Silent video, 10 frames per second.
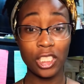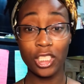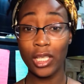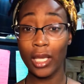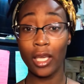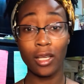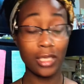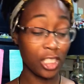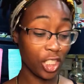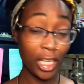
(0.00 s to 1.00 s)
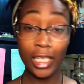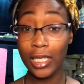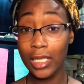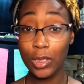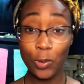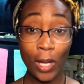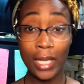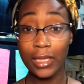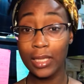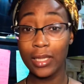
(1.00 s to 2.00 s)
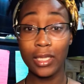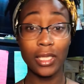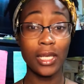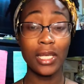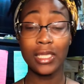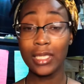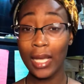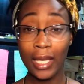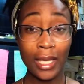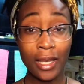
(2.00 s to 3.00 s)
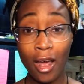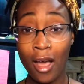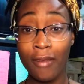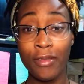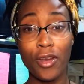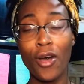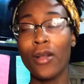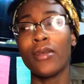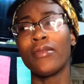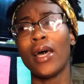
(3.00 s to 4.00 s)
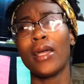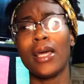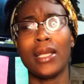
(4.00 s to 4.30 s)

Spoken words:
They're checking the list twice, and they're checking it off and all of that.